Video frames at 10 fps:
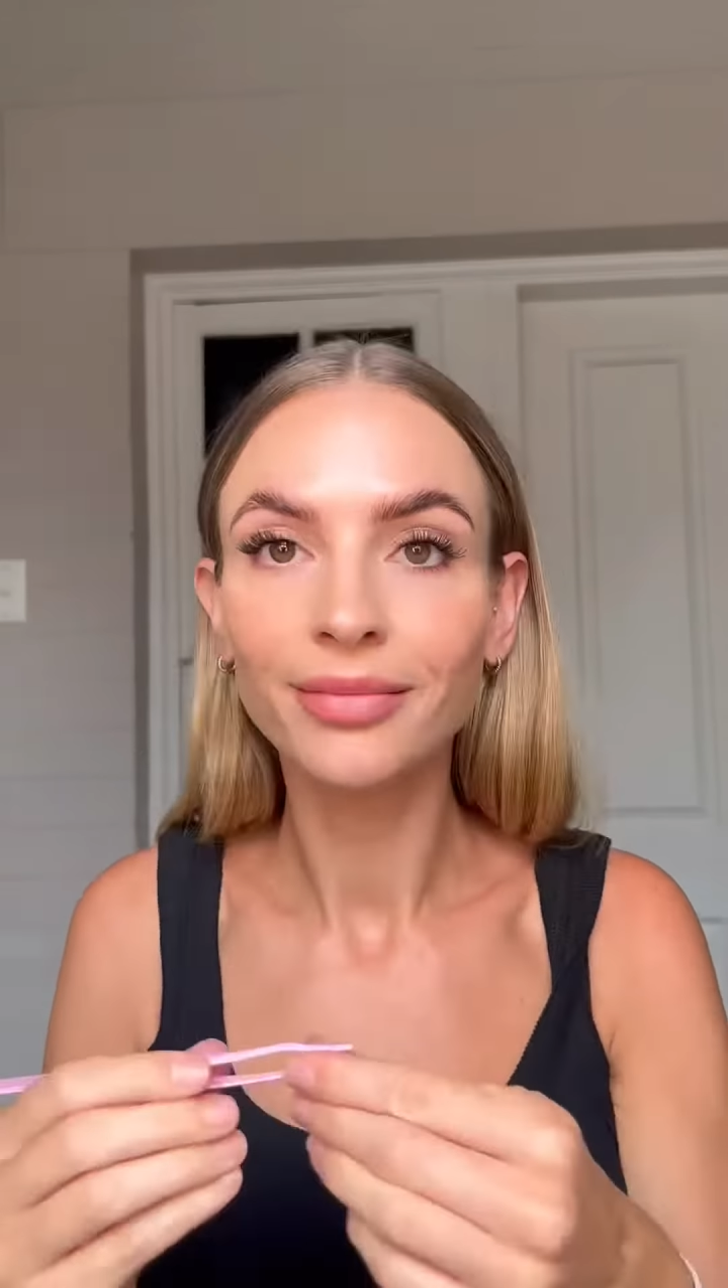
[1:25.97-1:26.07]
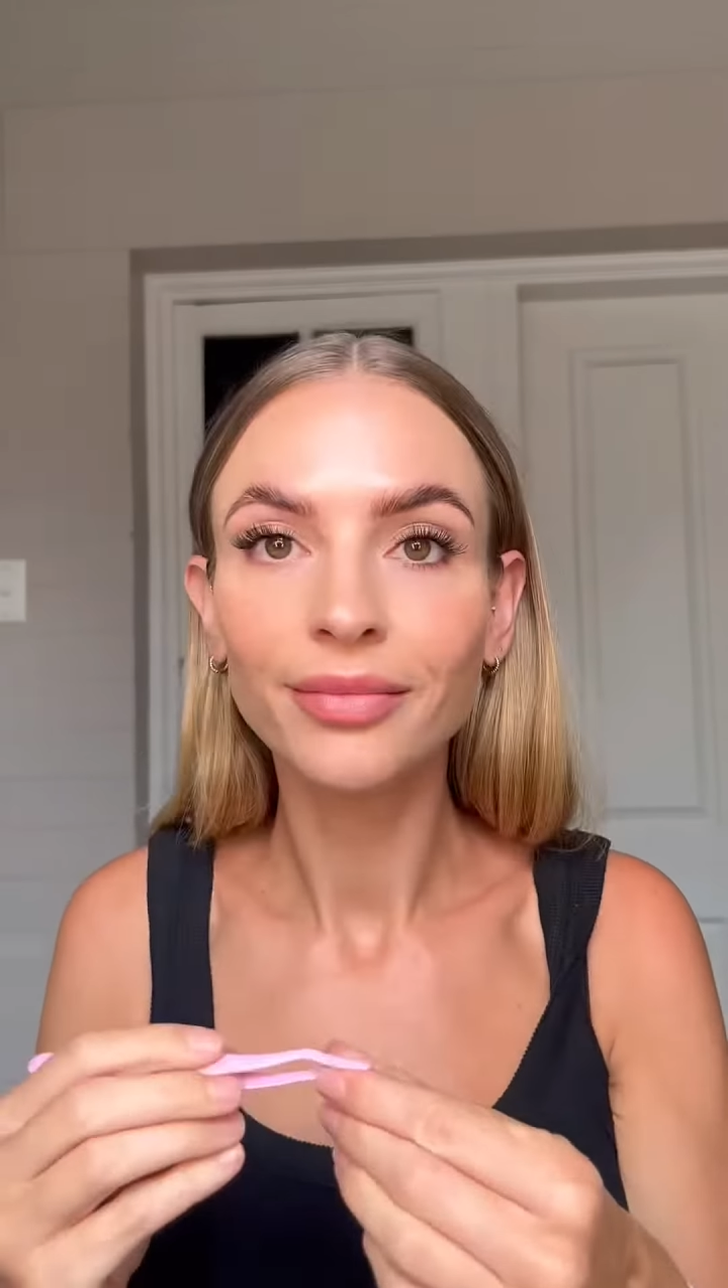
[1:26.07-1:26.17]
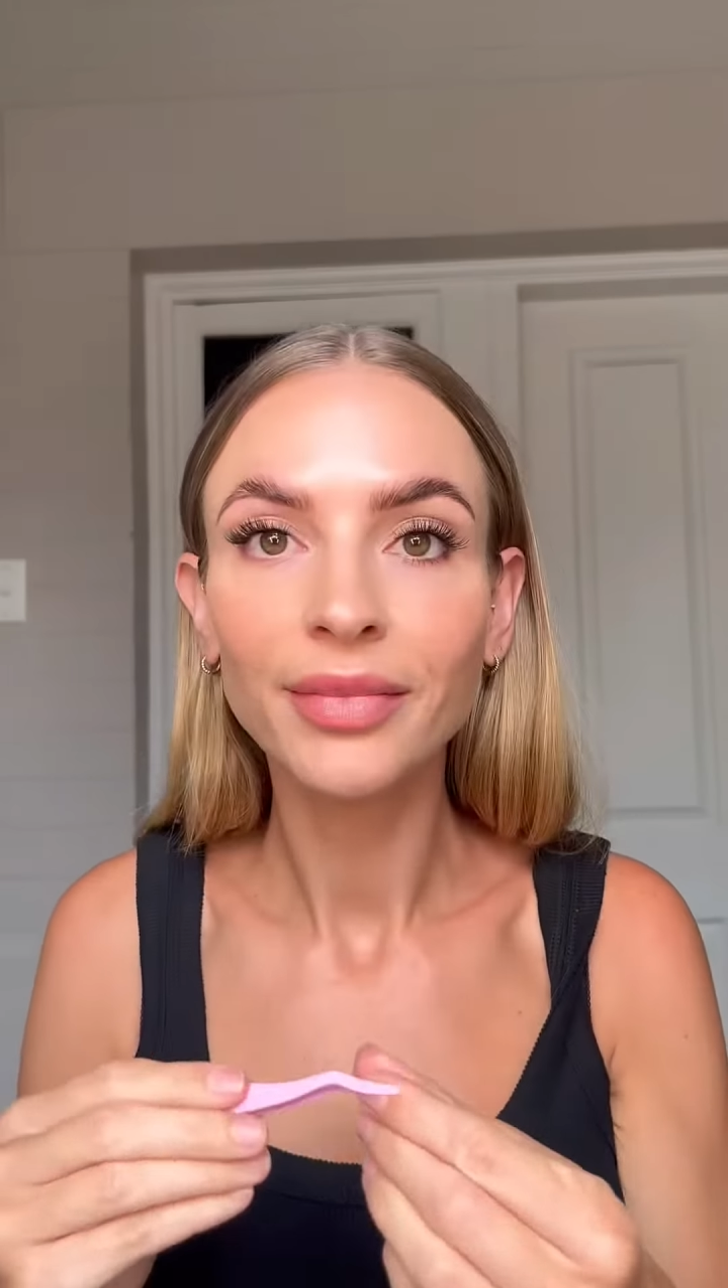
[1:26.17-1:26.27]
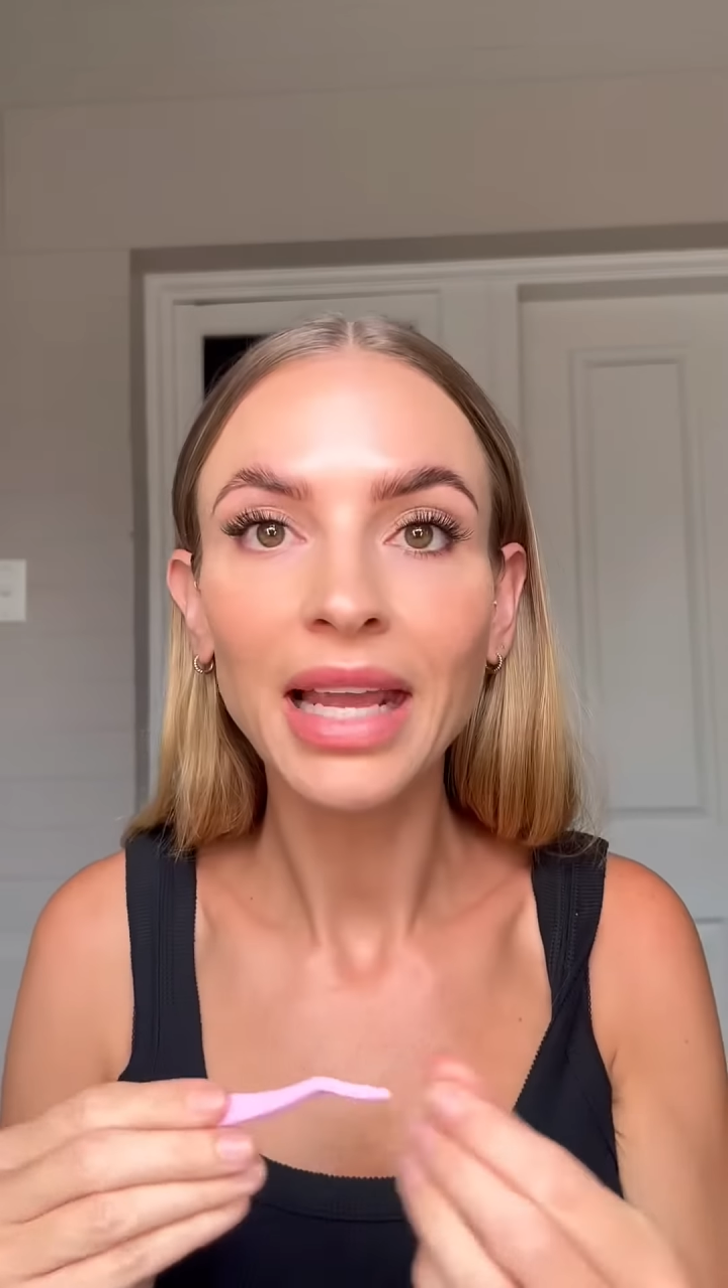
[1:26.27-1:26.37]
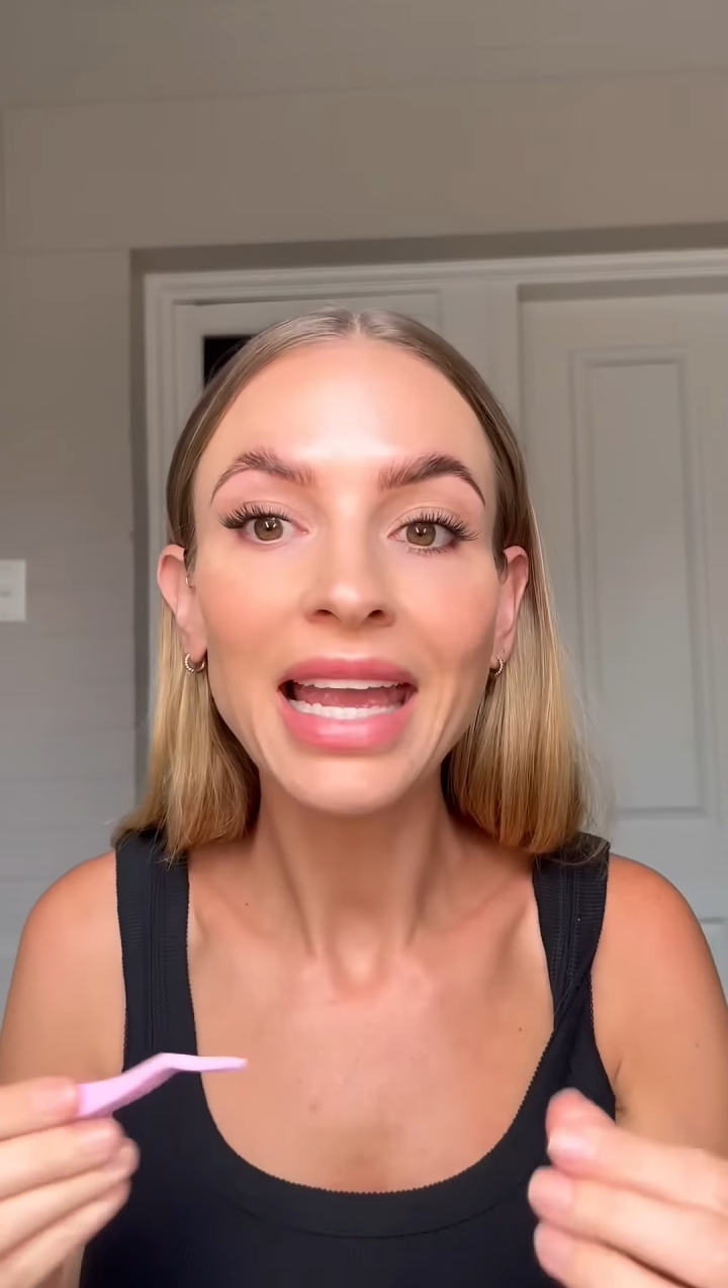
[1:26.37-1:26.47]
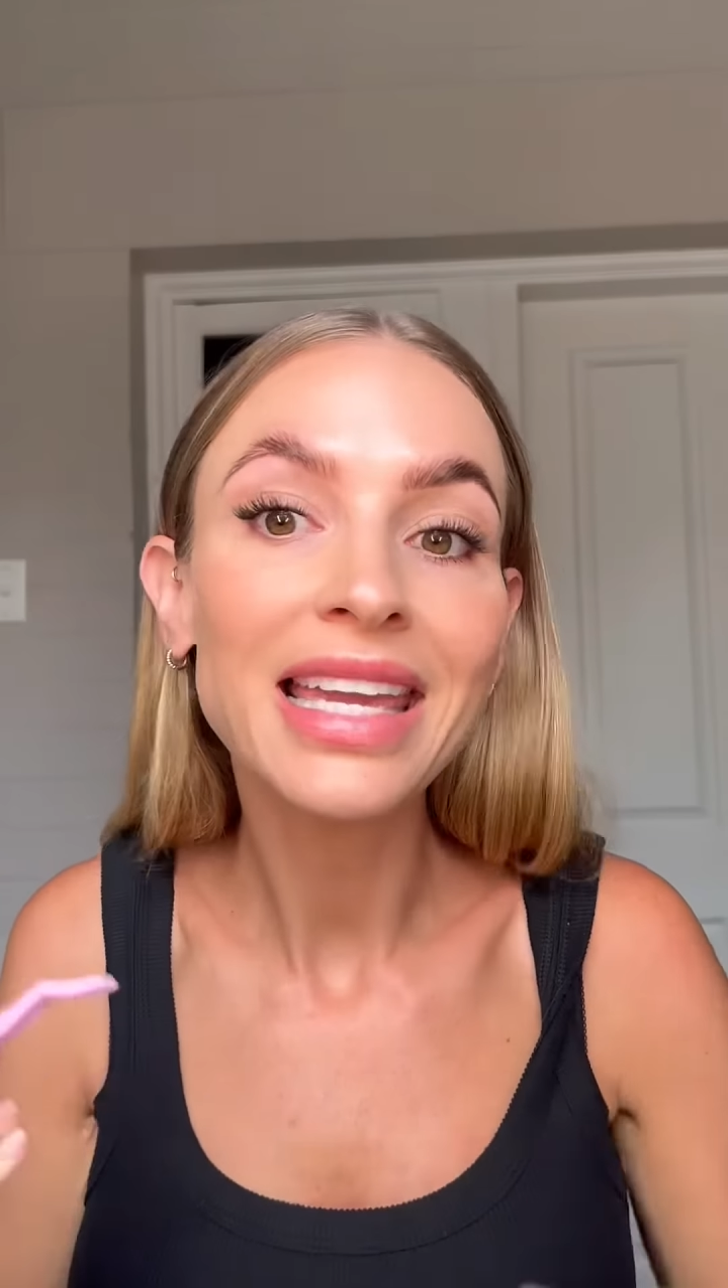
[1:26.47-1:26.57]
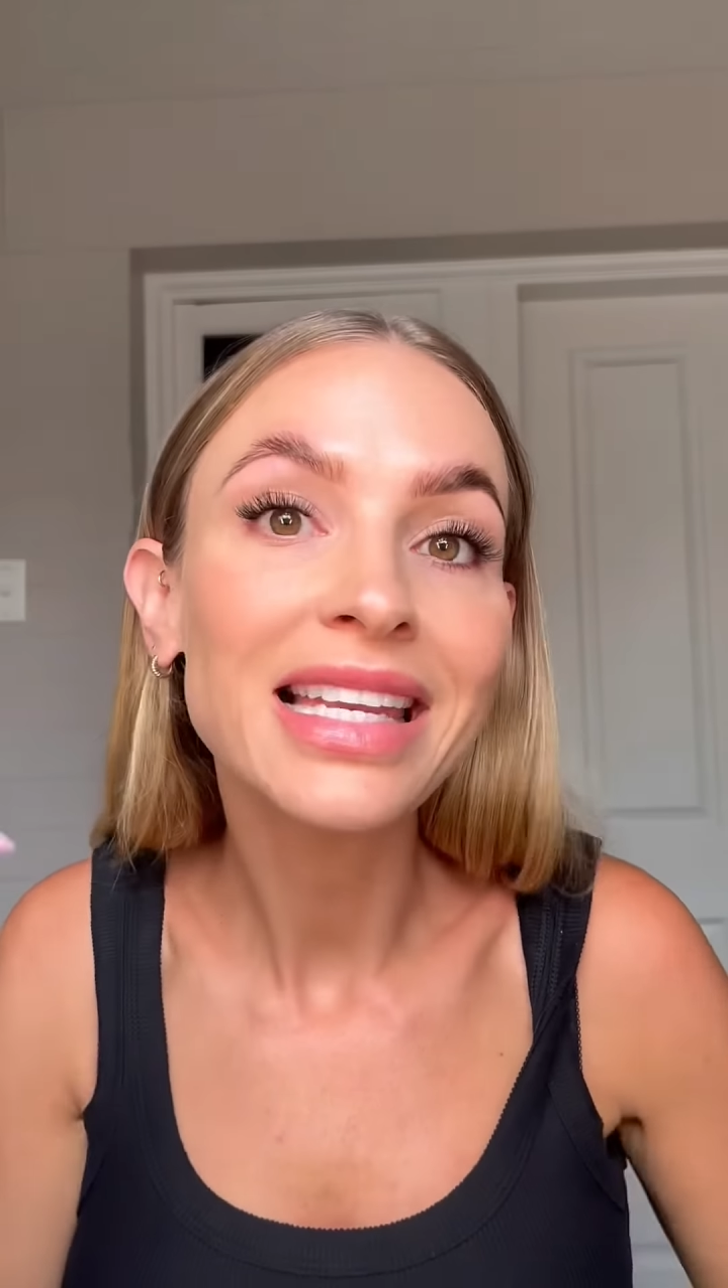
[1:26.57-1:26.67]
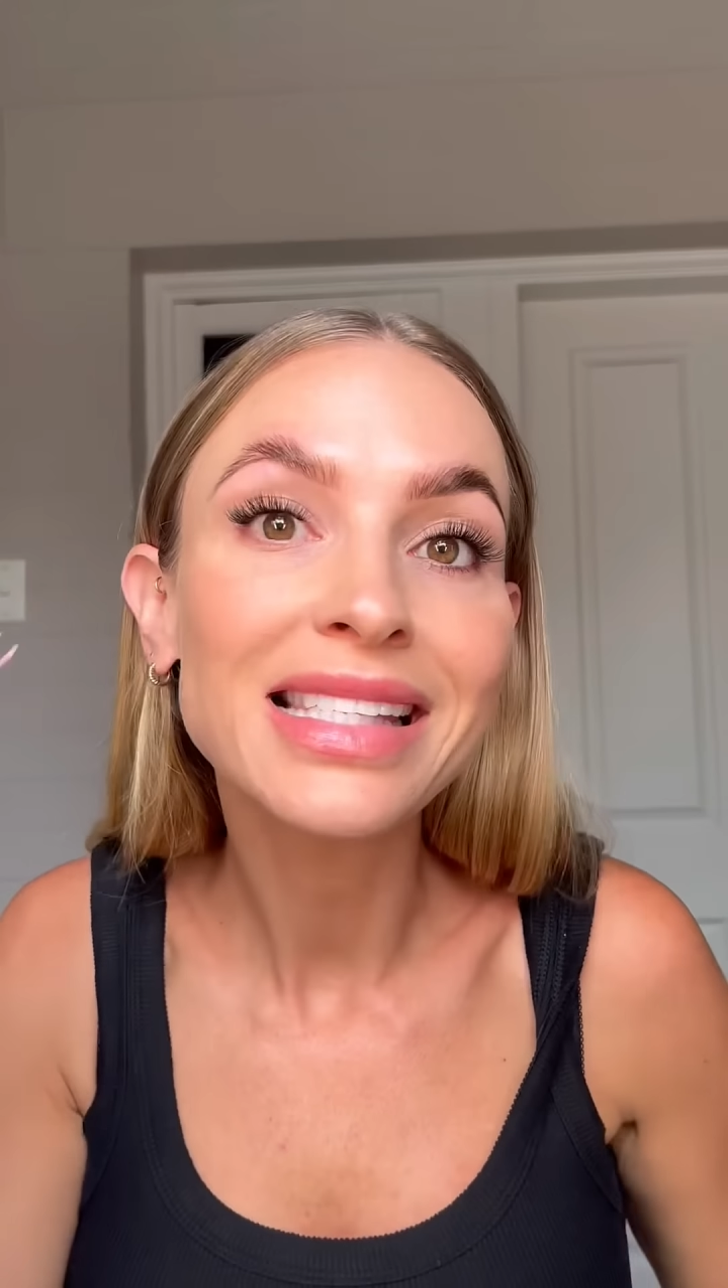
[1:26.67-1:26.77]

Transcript: Okay, you're going